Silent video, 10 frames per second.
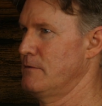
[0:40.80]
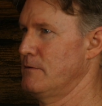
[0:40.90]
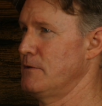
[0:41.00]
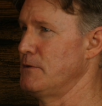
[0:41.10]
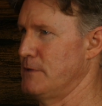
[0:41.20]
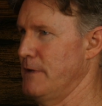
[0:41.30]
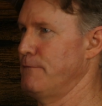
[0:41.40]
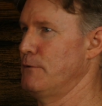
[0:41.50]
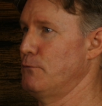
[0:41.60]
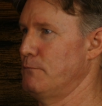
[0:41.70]
You
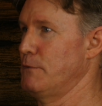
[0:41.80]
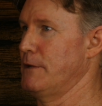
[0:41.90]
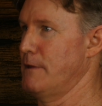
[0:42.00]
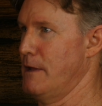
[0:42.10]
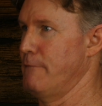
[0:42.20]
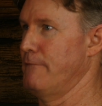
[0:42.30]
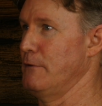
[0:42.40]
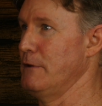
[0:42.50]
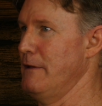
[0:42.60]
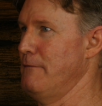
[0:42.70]
definitely wouldn't pick that up
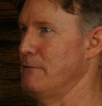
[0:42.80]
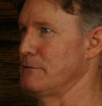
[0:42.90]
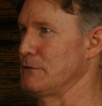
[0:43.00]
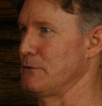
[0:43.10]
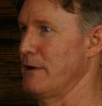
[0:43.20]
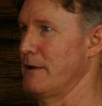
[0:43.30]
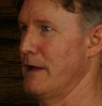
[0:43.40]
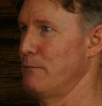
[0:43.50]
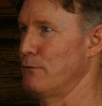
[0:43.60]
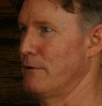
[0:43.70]
if it was Australian
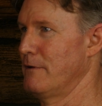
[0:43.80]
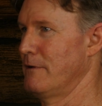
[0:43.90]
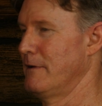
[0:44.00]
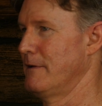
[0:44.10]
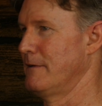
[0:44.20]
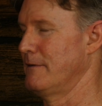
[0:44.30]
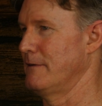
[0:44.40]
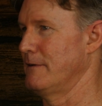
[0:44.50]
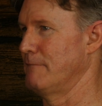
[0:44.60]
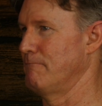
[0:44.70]
hardwood.
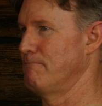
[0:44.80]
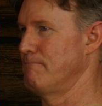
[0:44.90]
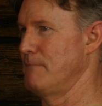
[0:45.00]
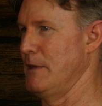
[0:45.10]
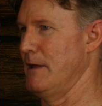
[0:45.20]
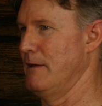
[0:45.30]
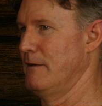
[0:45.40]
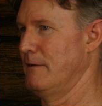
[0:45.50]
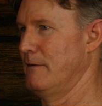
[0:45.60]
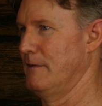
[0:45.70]
Yeah.
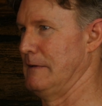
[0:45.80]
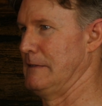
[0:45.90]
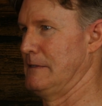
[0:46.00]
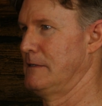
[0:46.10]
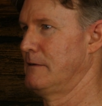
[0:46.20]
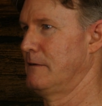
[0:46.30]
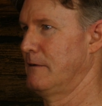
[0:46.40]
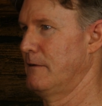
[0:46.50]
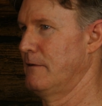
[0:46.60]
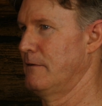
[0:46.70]

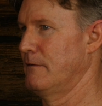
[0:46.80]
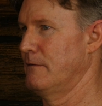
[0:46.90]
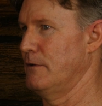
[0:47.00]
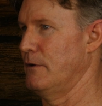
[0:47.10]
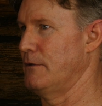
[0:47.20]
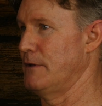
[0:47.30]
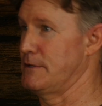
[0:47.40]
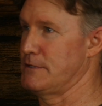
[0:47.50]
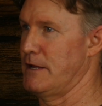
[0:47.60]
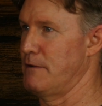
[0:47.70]
So I dare
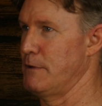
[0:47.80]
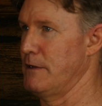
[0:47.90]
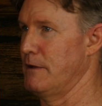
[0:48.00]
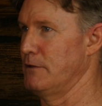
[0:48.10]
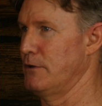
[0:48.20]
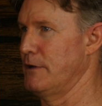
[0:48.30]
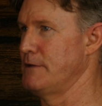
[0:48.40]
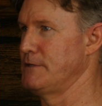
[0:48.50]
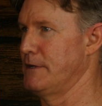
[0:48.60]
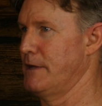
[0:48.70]
say it'd be a lot
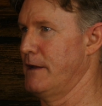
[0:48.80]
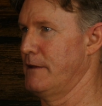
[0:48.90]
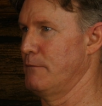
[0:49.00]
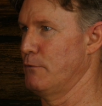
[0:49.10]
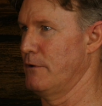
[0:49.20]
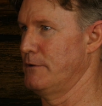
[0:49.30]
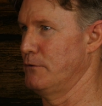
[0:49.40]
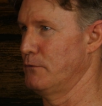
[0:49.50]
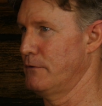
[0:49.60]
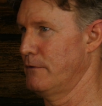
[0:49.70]
easier cutting than what I deal
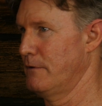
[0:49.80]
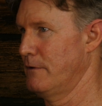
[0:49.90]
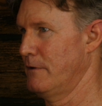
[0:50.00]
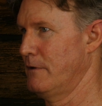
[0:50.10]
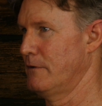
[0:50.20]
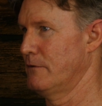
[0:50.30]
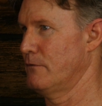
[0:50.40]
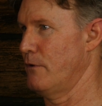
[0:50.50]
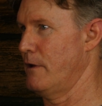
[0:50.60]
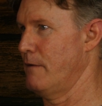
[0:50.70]
with,
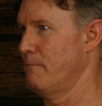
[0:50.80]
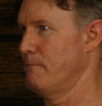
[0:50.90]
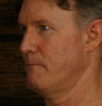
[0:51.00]
straight up.